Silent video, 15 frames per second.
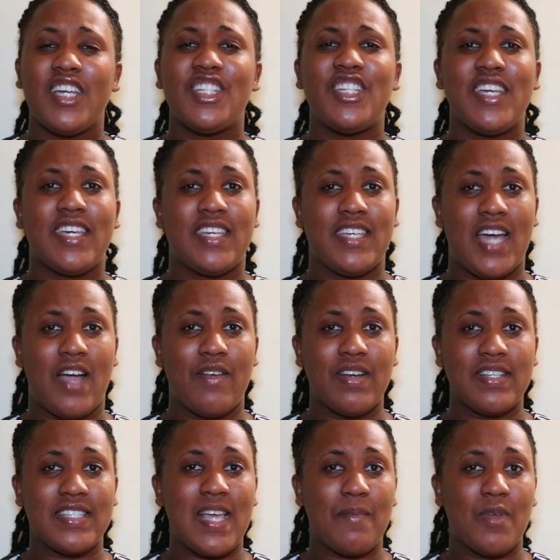she carried
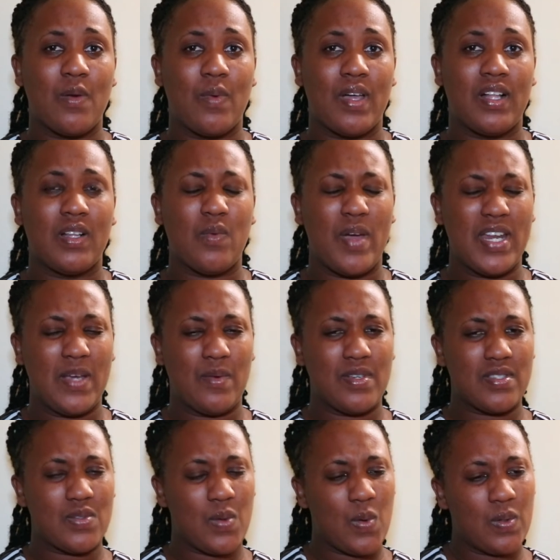Samuel when he
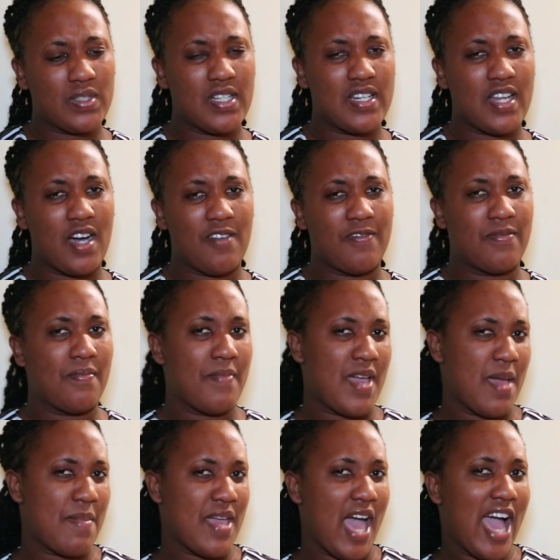was old enough,
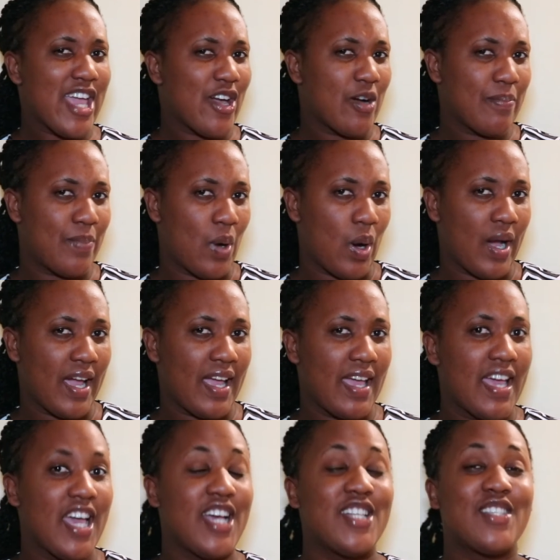maybe a young boy,
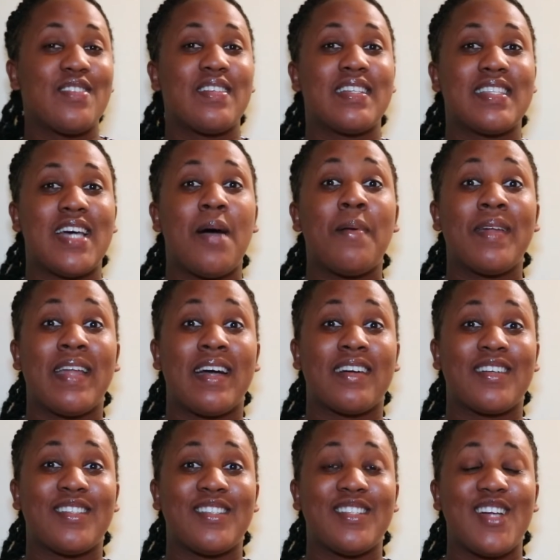to the
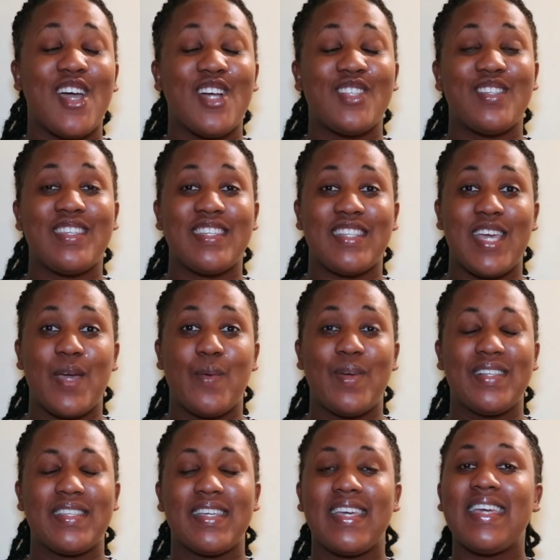tabernacle to stay
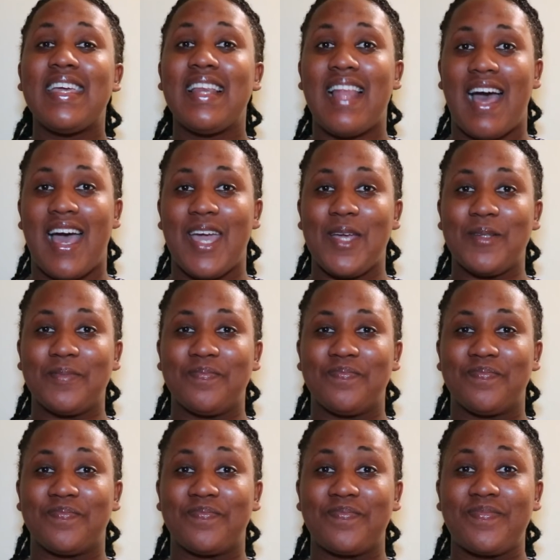with Eli.
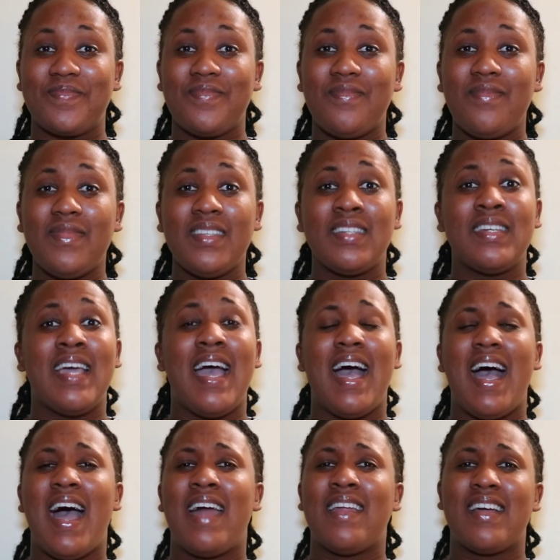
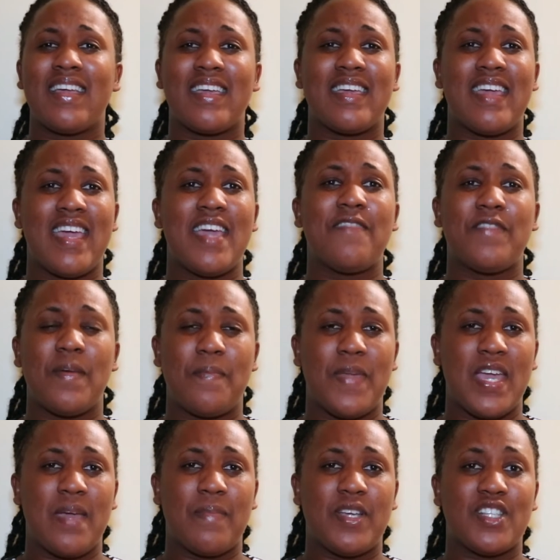Anna gave the
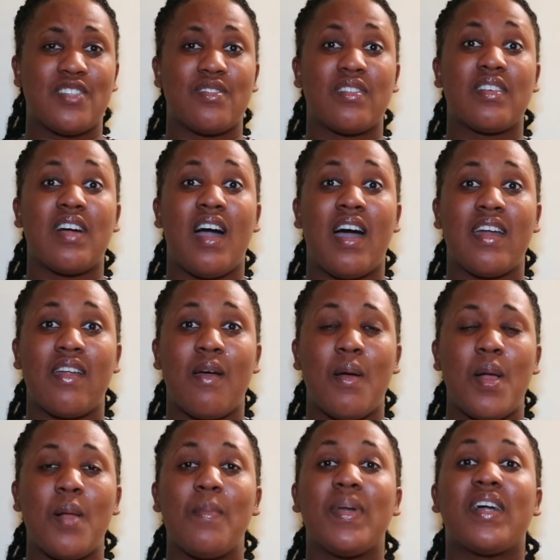baby to God
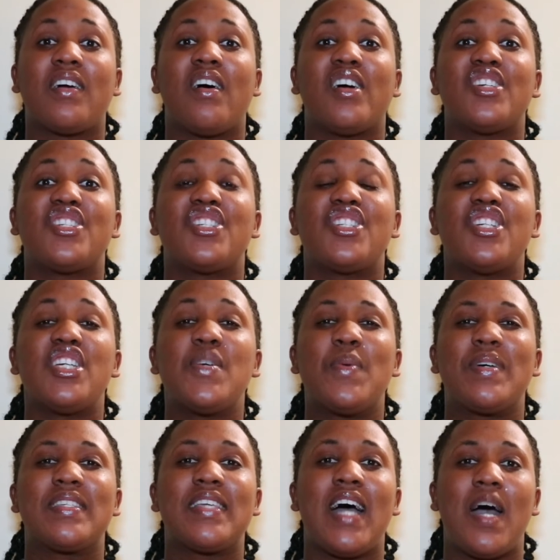because she
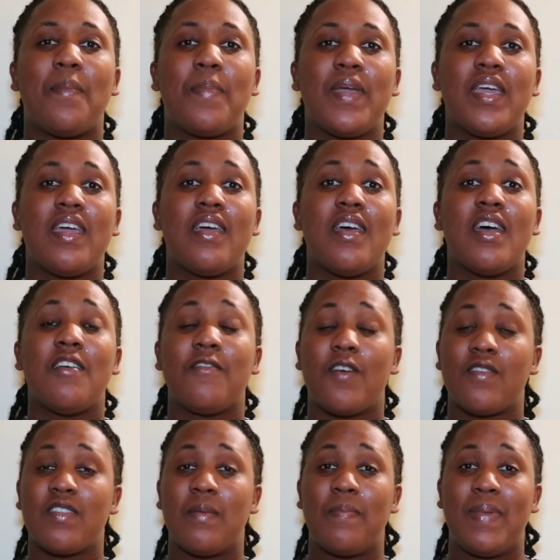was happy
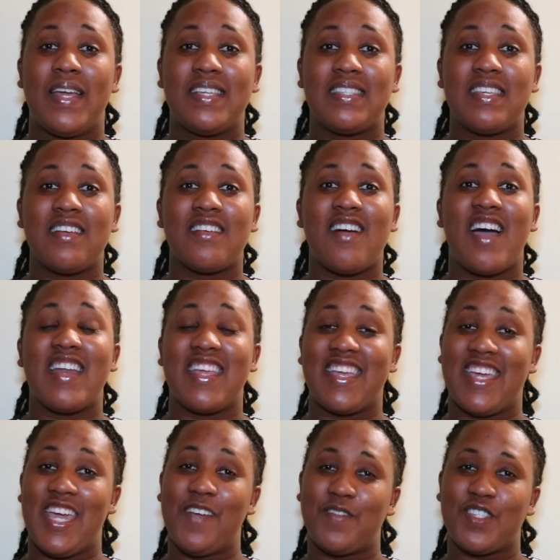for the blessing God
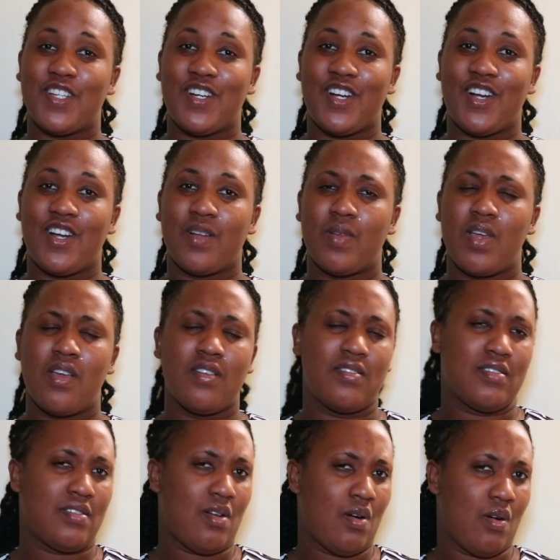gave to her.
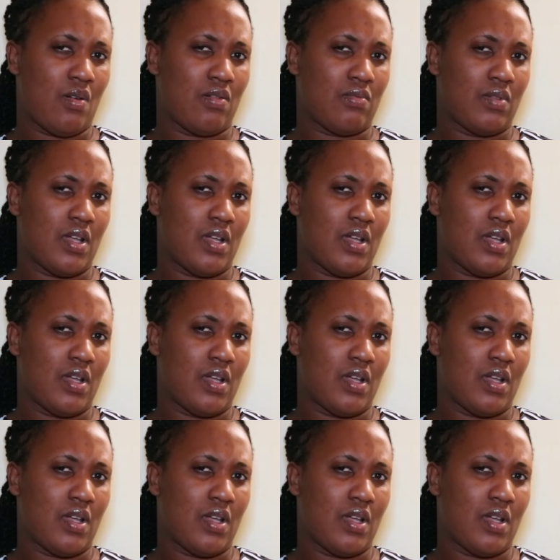So,